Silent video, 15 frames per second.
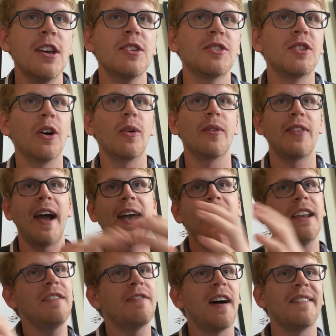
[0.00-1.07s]
so that
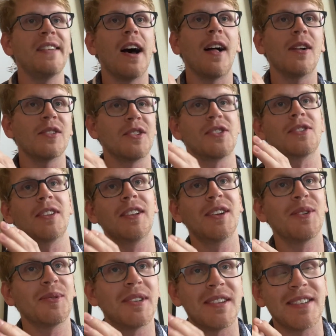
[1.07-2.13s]
$85 is a
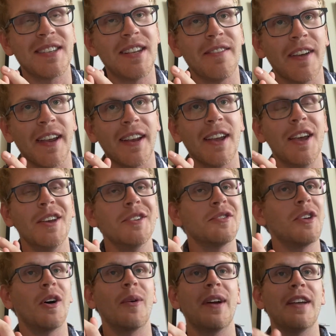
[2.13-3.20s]
little deceiving.
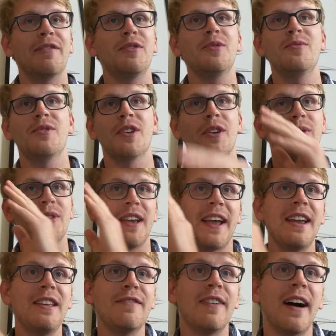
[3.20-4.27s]
So if you know,
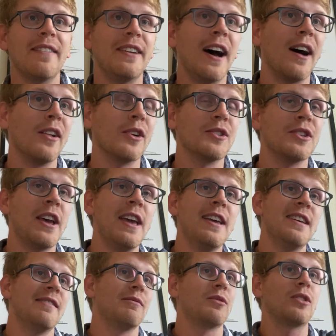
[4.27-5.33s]
$85
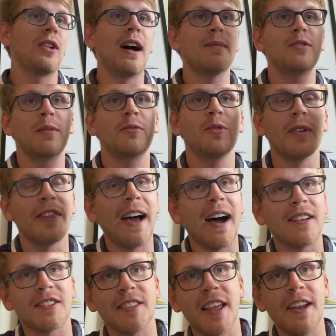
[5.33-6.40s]
climbs up to
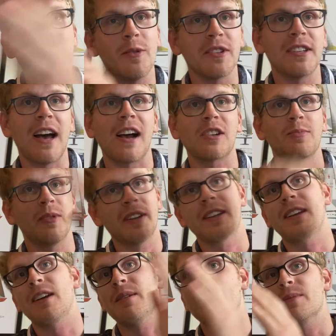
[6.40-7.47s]
$1,000, they do a stock split,
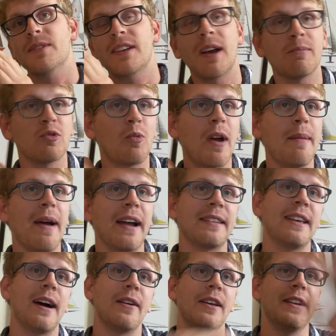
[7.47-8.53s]
comes way back
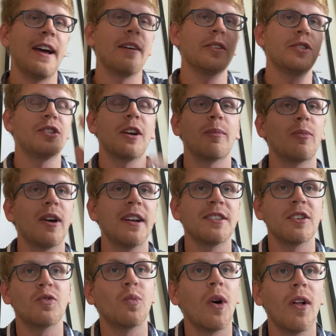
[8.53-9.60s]
down, and now the share price
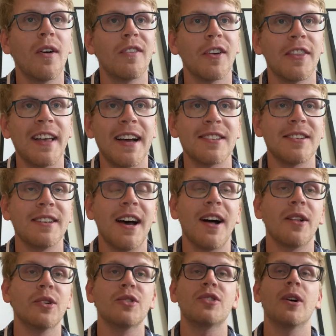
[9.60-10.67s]
is well over
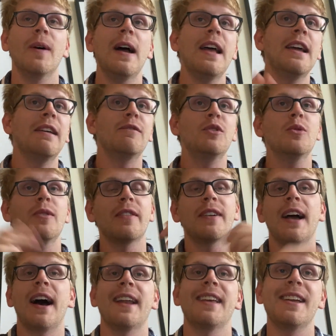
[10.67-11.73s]
$1,000. So if you would have
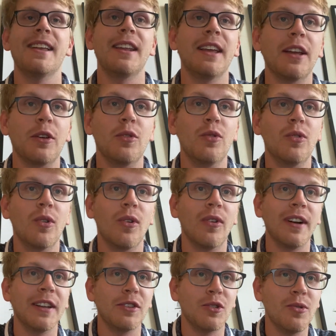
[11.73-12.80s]
got in at Google
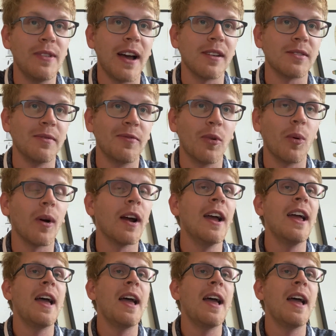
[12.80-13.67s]
in 2004,